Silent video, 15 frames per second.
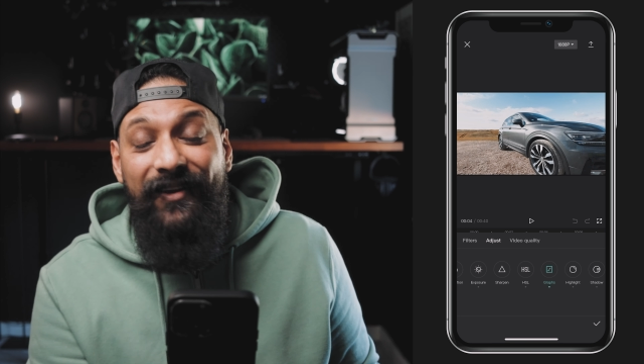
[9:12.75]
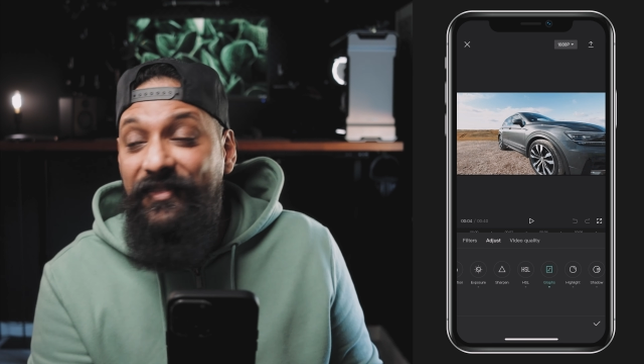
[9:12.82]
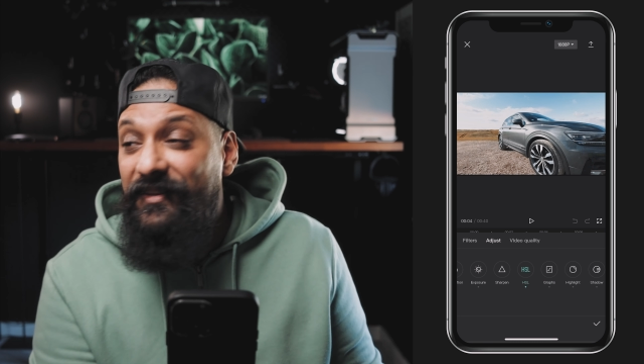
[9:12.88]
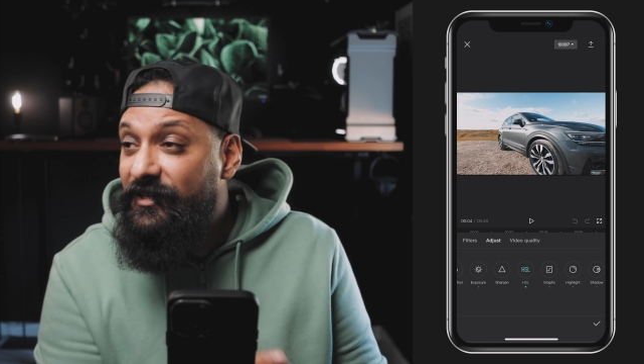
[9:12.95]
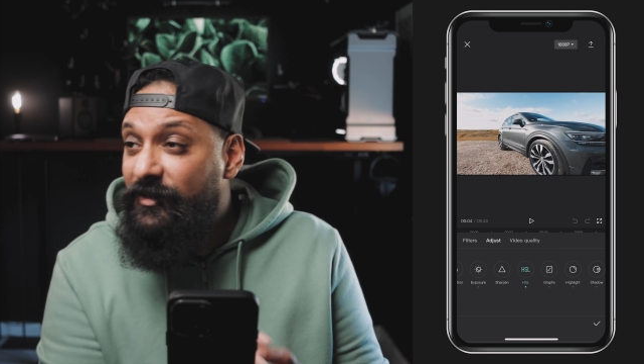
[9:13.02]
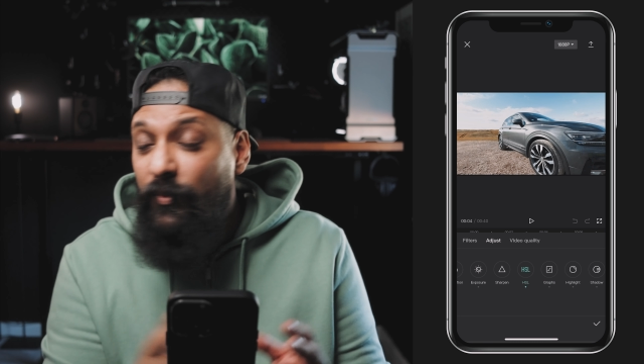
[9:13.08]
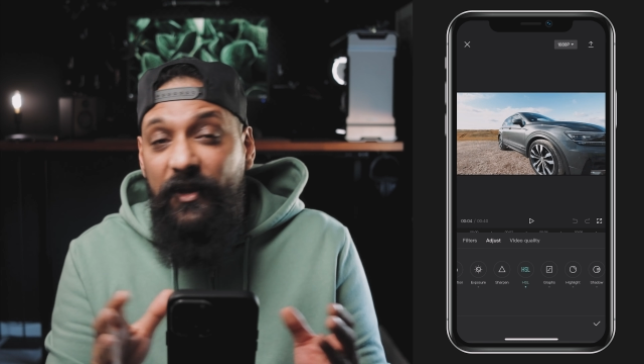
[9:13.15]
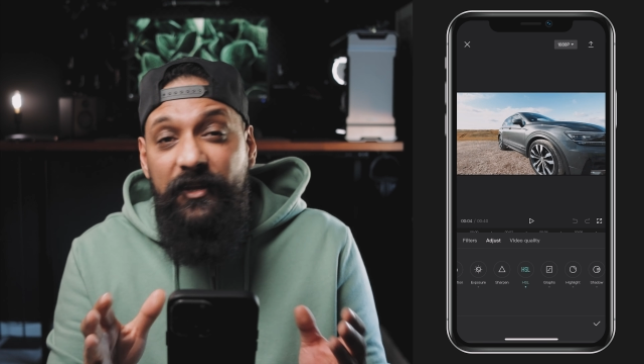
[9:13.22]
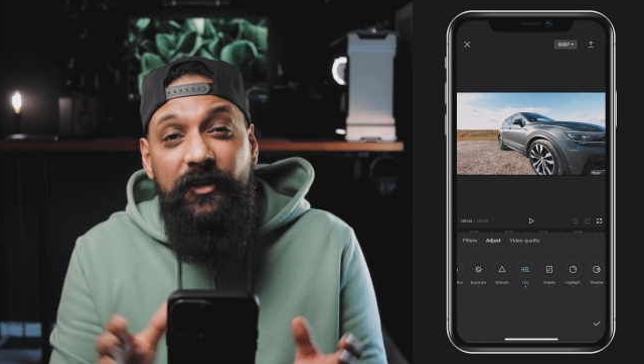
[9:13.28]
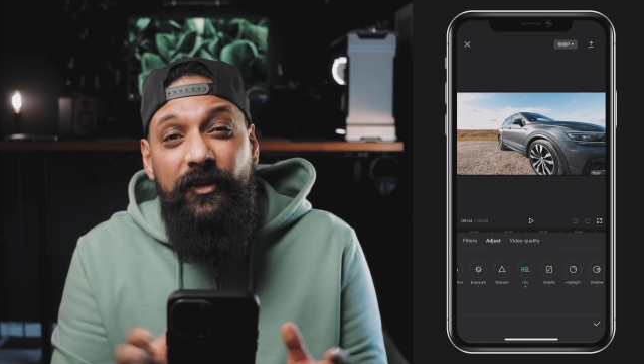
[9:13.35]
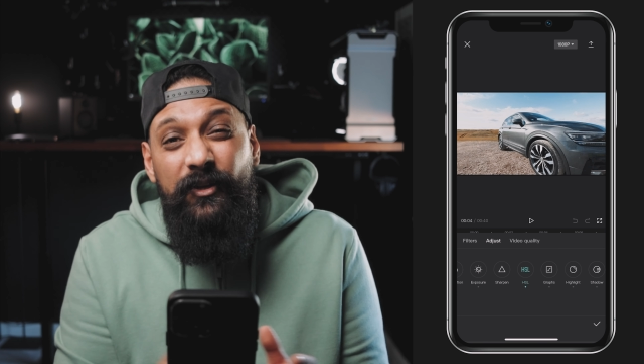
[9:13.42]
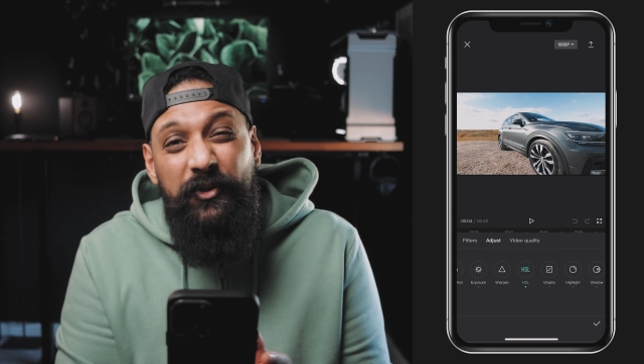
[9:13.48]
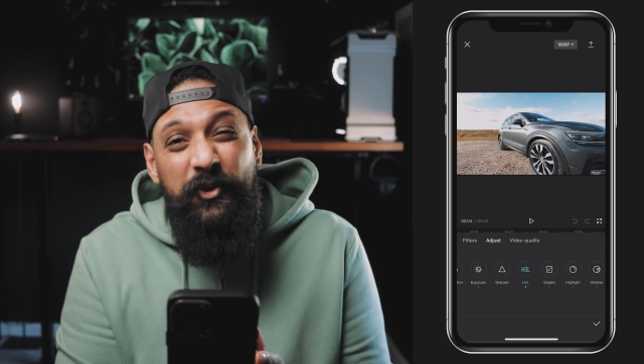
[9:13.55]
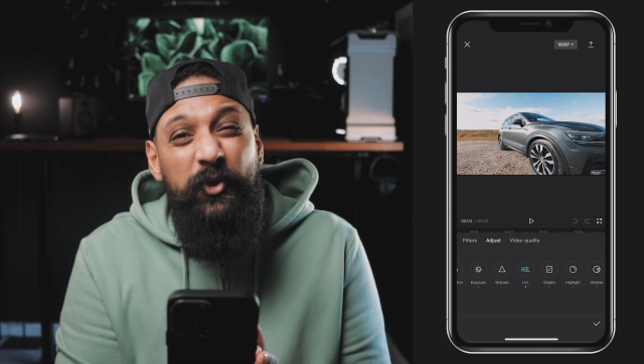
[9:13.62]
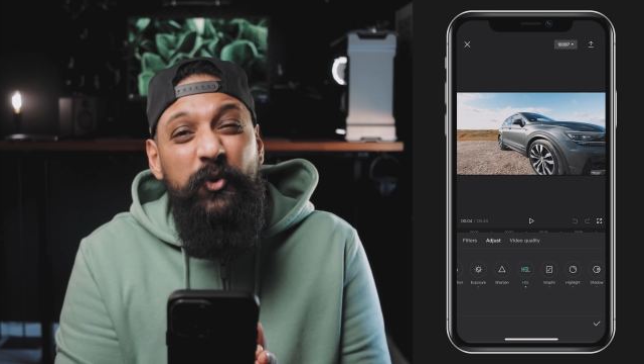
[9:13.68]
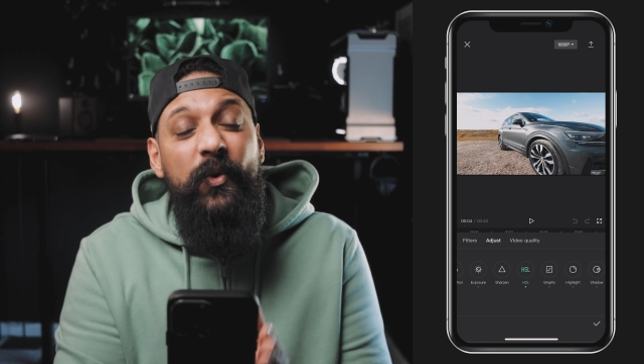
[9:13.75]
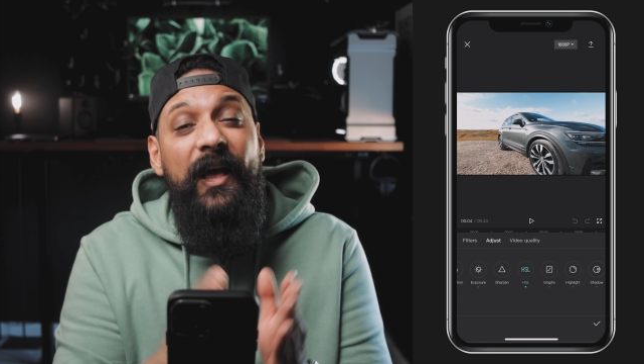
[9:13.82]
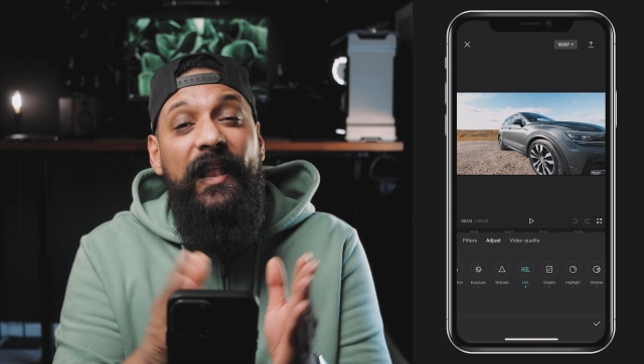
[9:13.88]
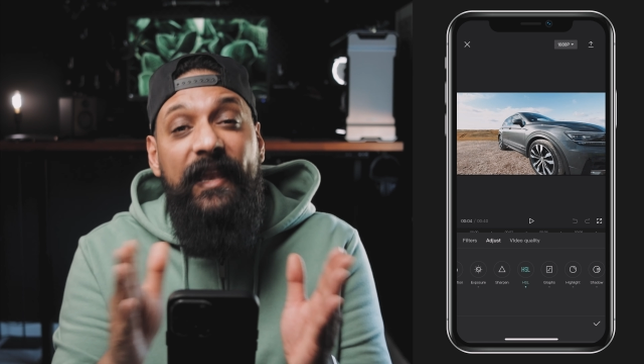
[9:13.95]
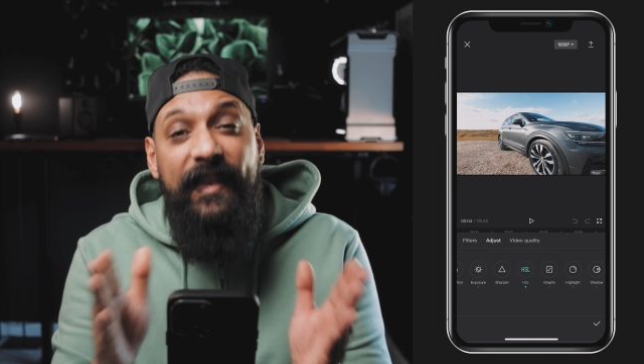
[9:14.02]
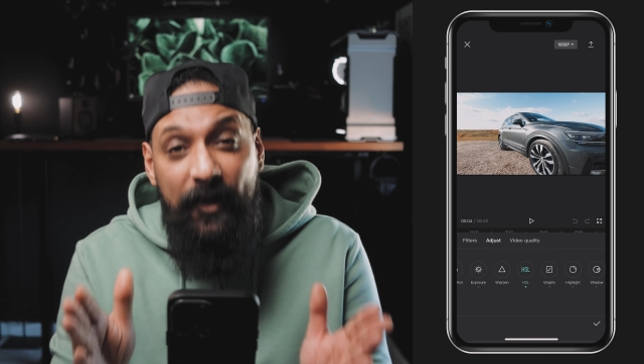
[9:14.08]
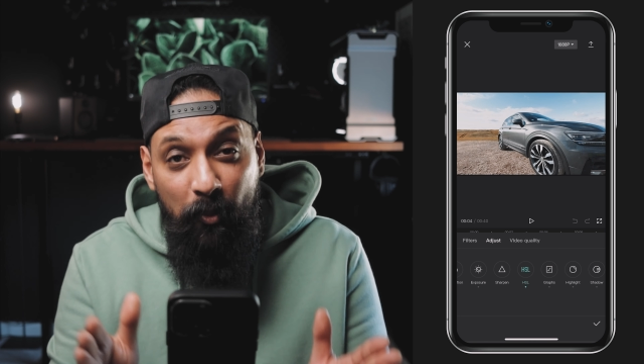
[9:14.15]
And this is where you can do
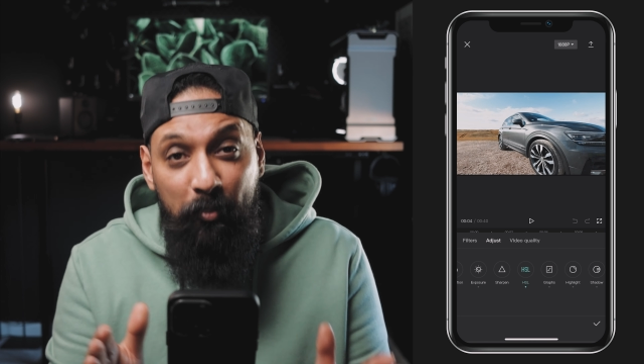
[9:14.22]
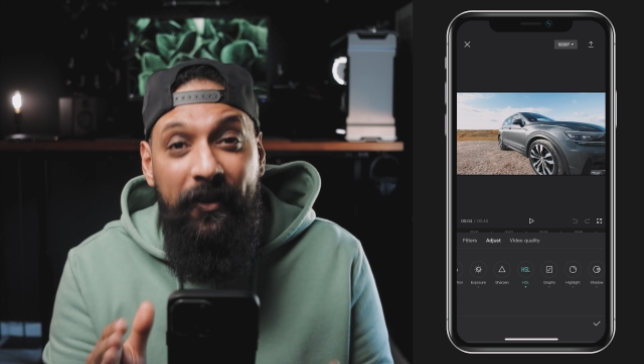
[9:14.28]
a little